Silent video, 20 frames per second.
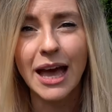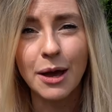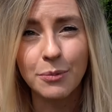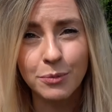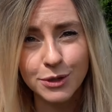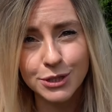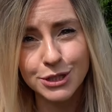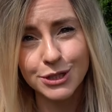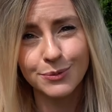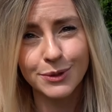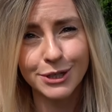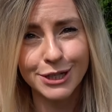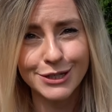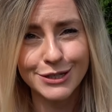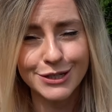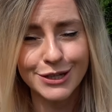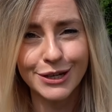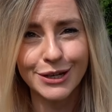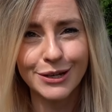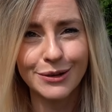And what do you want to
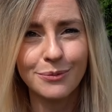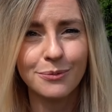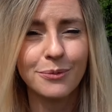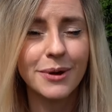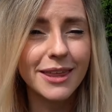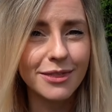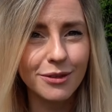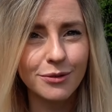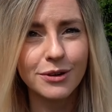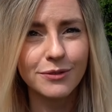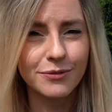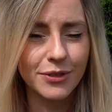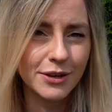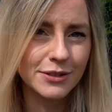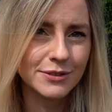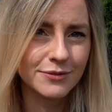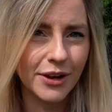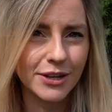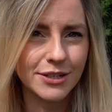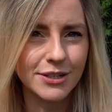do with all of
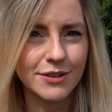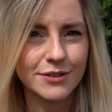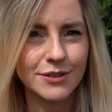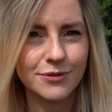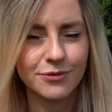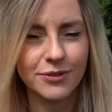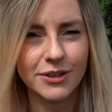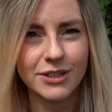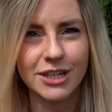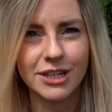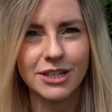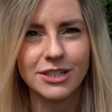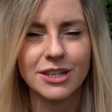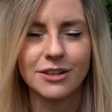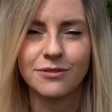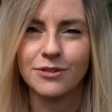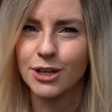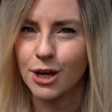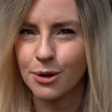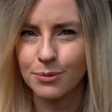those photos and footage
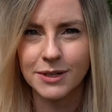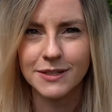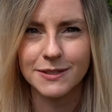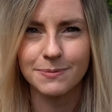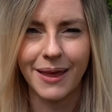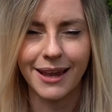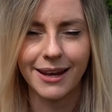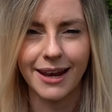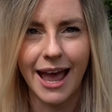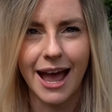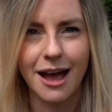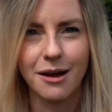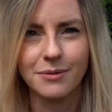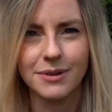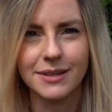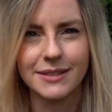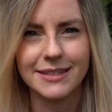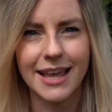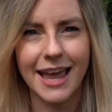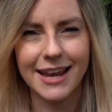if you don't want to spend
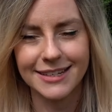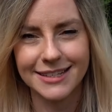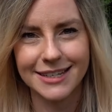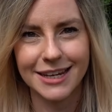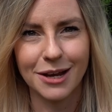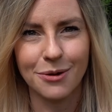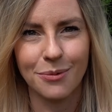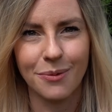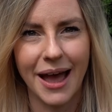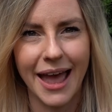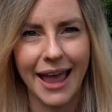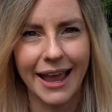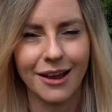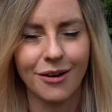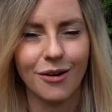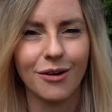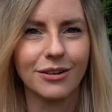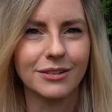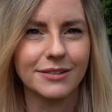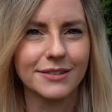hours editing away
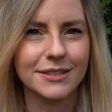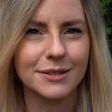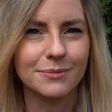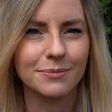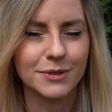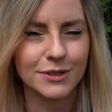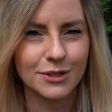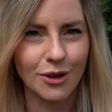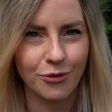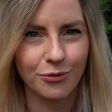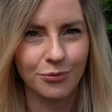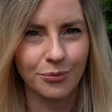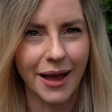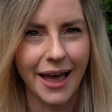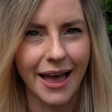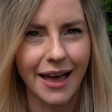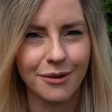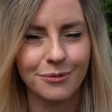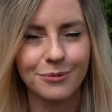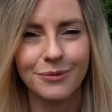on some
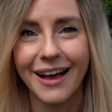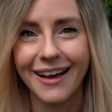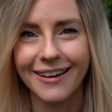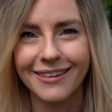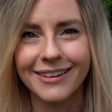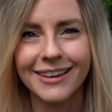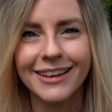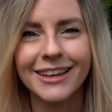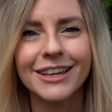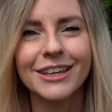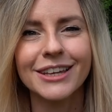software? Well,